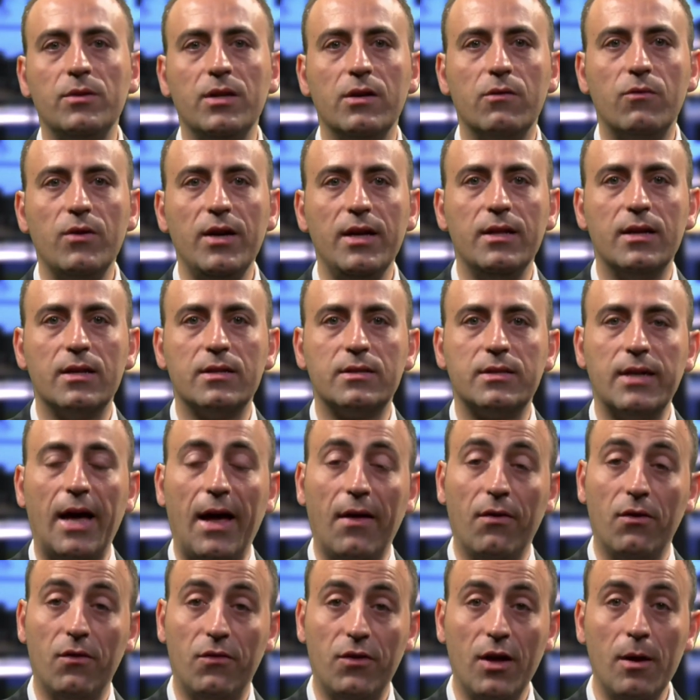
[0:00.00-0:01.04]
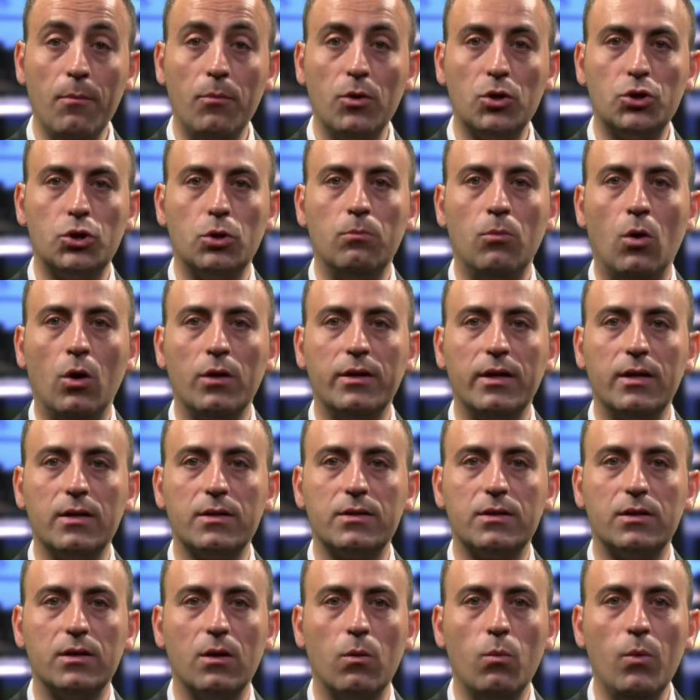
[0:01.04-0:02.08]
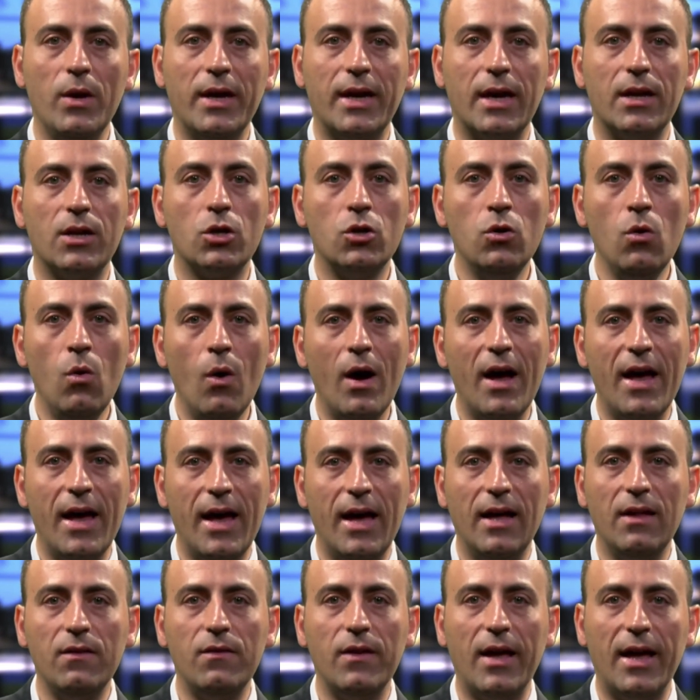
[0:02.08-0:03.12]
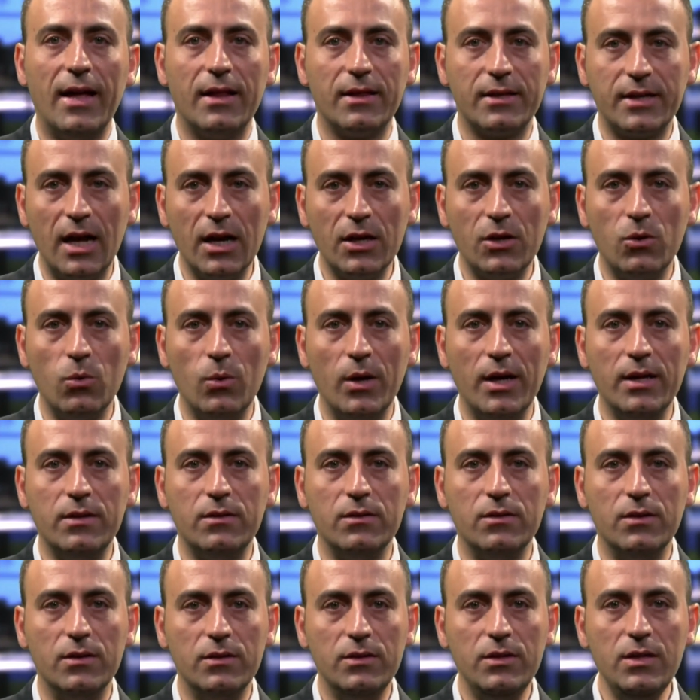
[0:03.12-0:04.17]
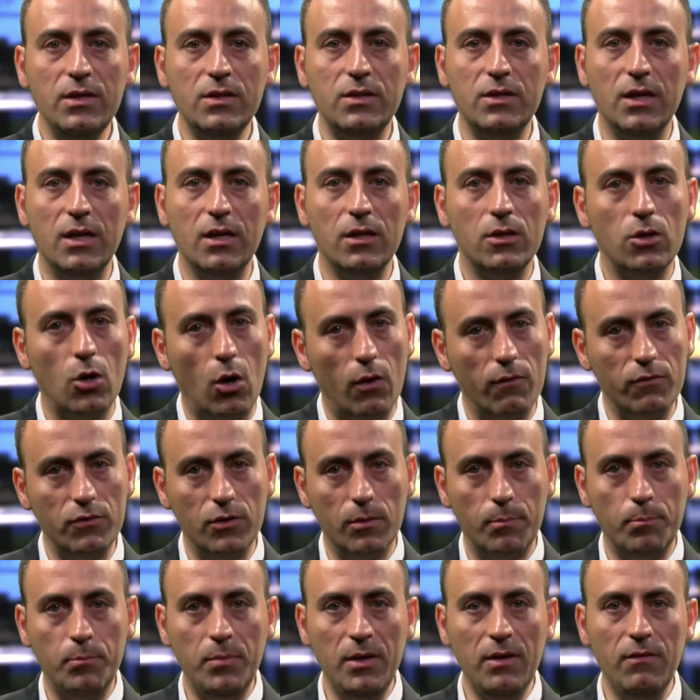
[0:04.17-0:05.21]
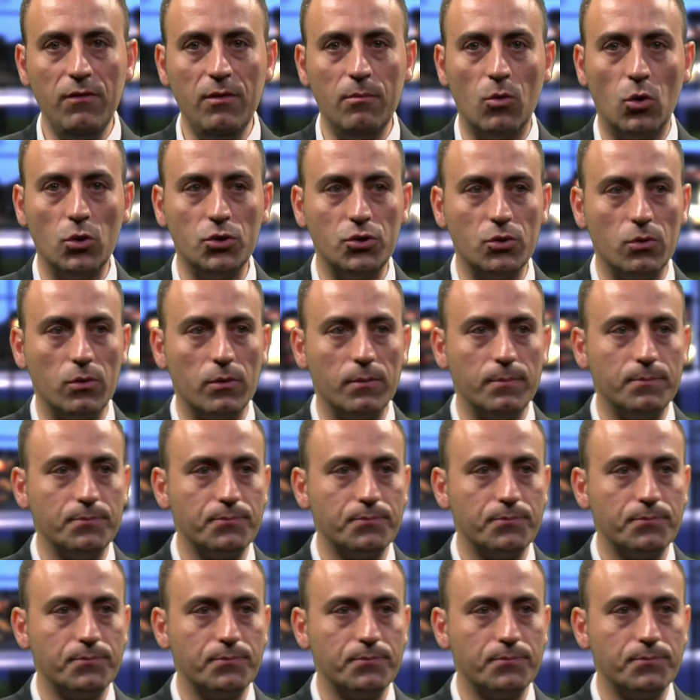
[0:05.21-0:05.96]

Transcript: the irradiance and the temperature models, we can go ahead and calculate the DC yield of the PV module.